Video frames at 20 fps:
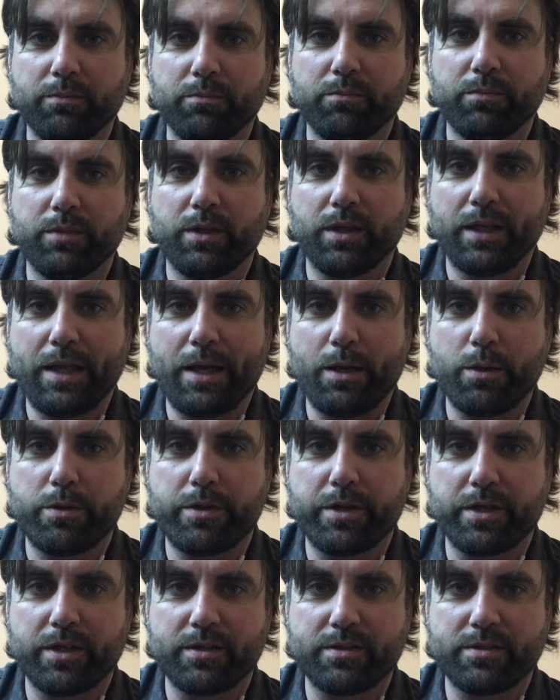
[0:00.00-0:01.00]
allow
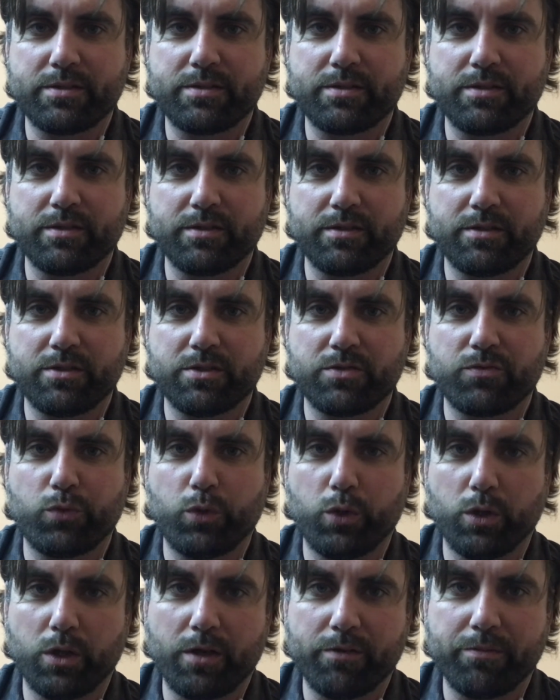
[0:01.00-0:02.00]
things to just
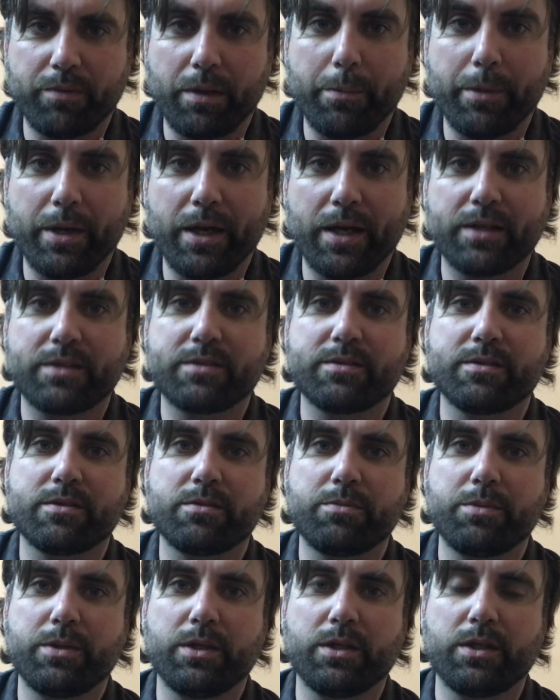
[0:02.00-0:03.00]
roll off my back
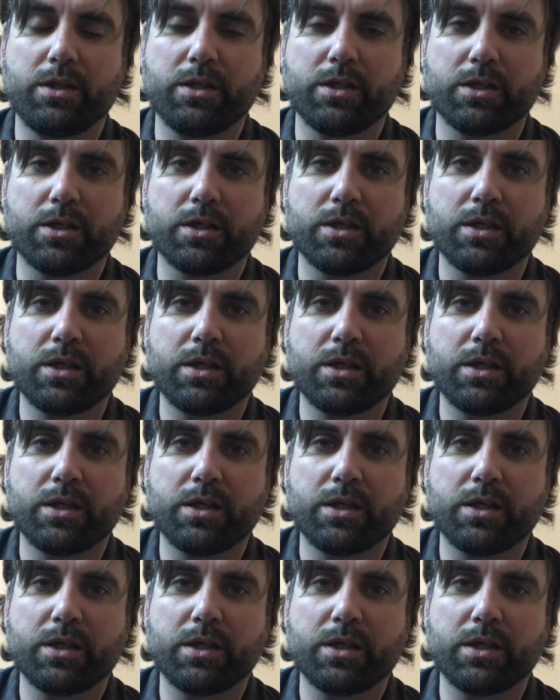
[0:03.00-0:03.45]
since being here.